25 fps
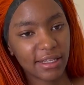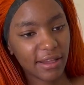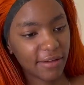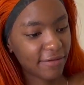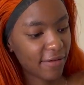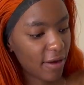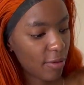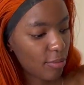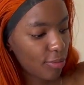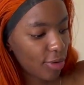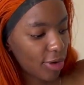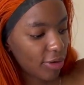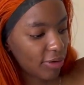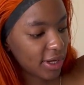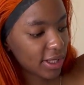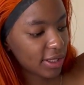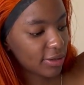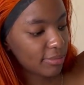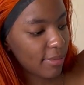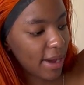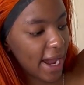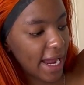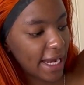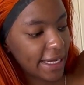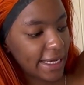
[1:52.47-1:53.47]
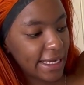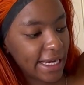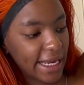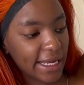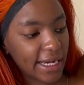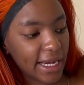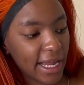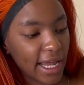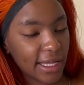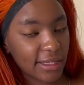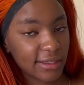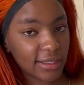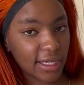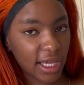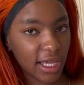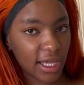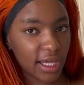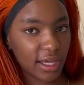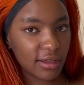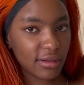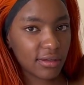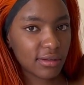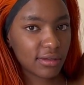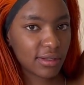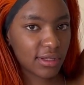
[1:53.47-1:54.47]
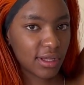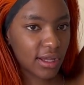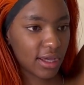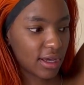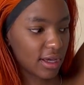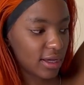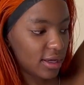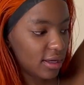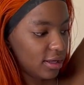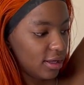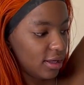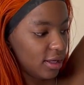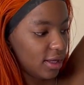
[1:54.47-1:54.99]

if i'm wearing my gladiator heels here